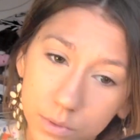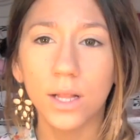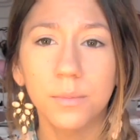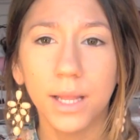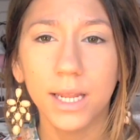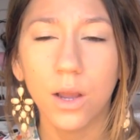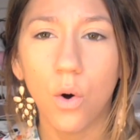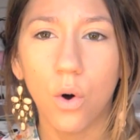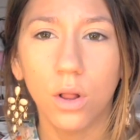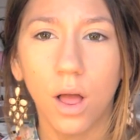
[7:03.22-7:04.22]
While I'm
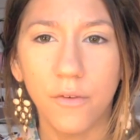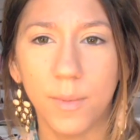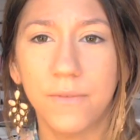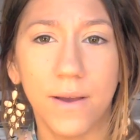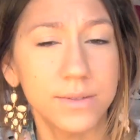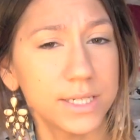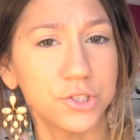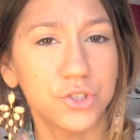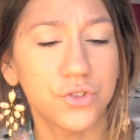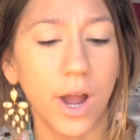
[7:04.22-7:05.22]
letting all of my
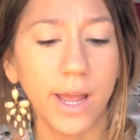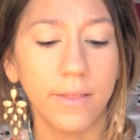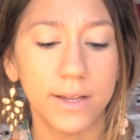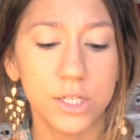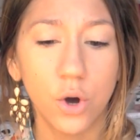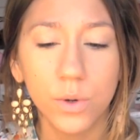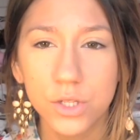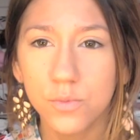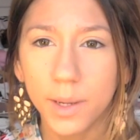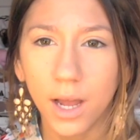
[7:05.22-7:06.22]
foundation dry, I like to go in
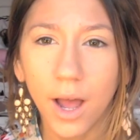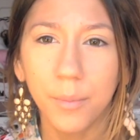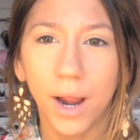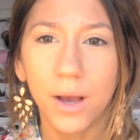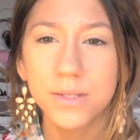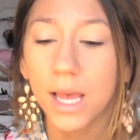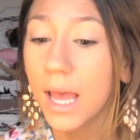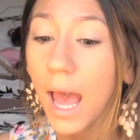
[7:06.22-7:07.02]
and do my eyebrows.